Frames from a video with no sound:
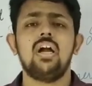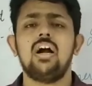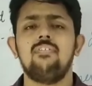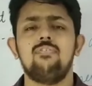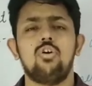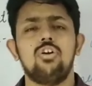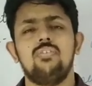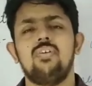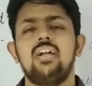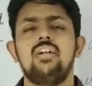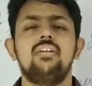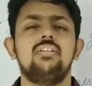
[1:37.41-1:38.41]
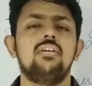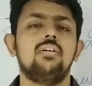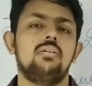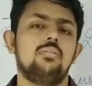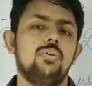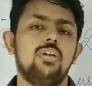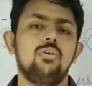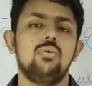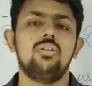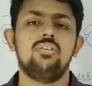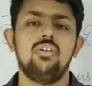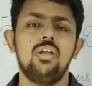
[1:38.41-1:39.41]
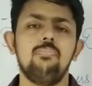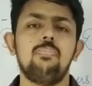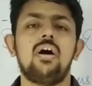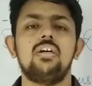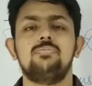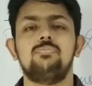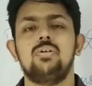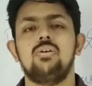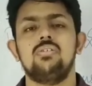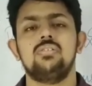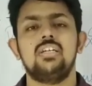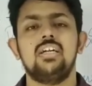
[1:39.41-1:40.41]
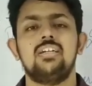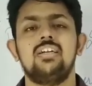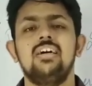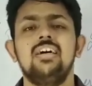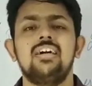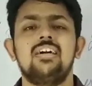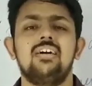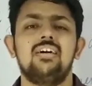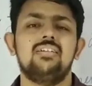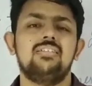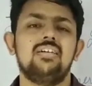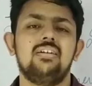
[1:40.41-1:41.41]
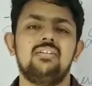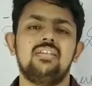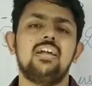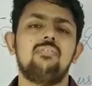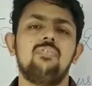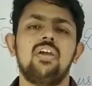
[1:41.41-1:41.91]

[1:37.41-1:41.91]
I have not divided the video in 3 parts because that